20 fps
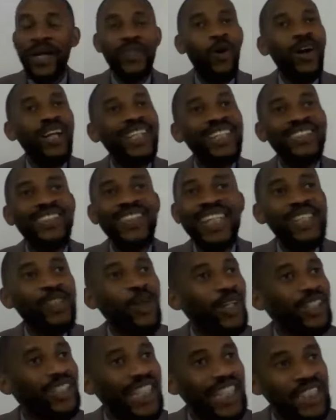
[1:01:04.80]
but God is really
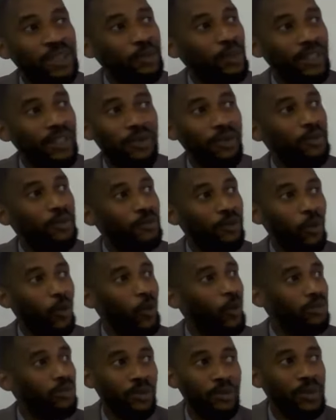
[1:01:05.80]
not desperate for,
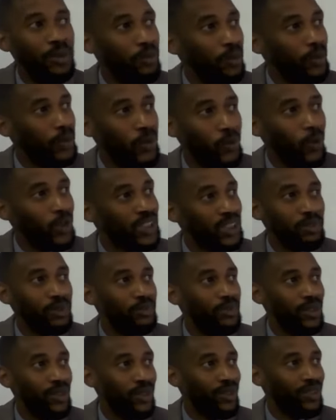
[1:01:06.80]
for, for people to worship
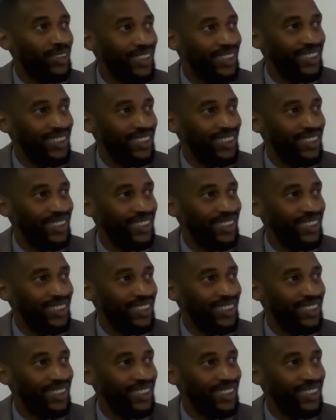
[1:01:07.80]
him, you know?